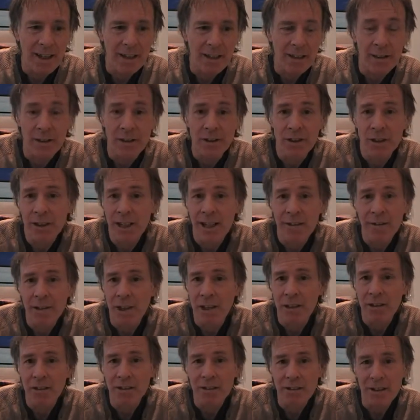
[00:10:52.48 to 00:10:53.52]
Couldn't
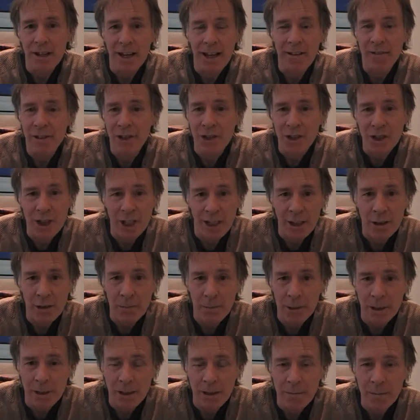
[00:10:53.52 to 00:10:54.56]
ever check up
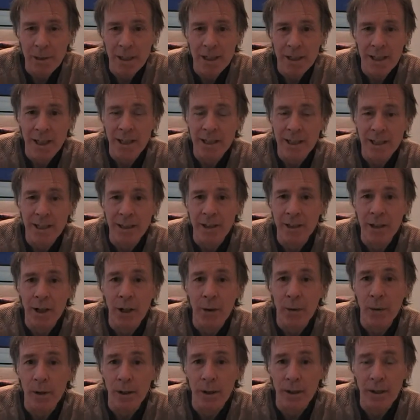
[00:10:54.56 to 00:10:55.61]
on it because I didn't
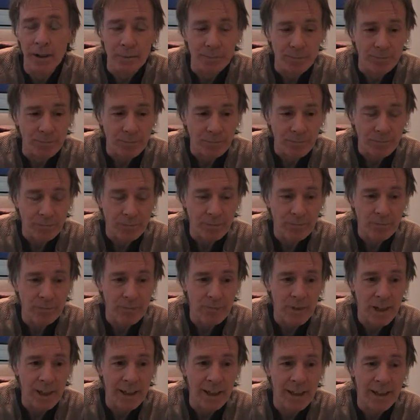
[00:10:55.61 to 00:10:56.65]
know her,
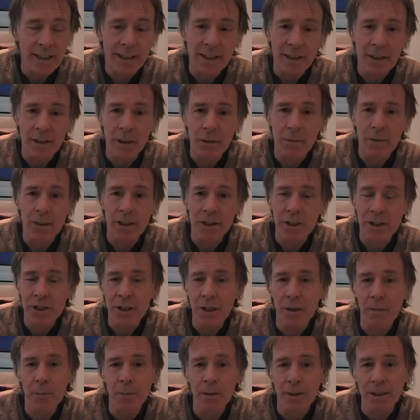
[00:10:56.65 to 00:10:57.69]
and I didn't know where the
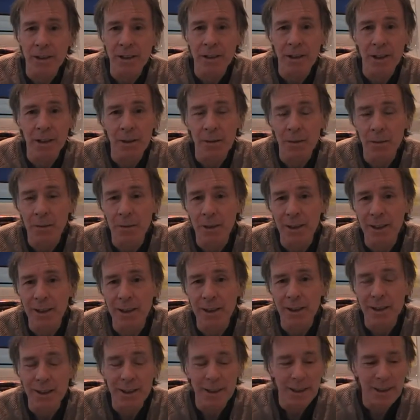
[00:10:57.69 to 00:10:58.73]
shop was, so
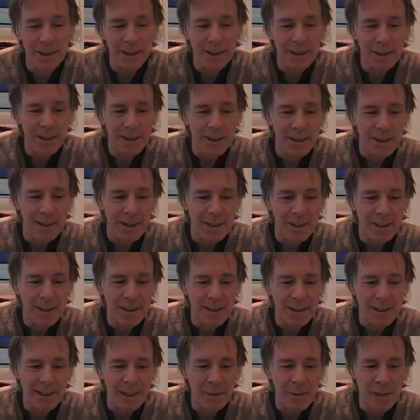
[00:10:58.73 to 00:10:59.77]

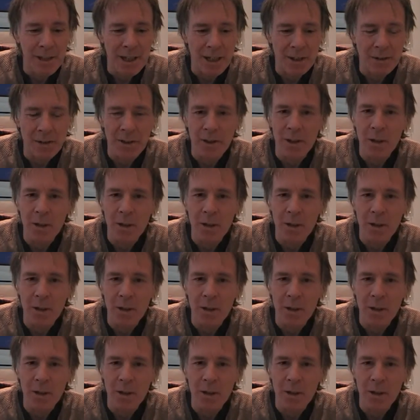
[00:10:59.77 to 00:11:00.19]
that was out of the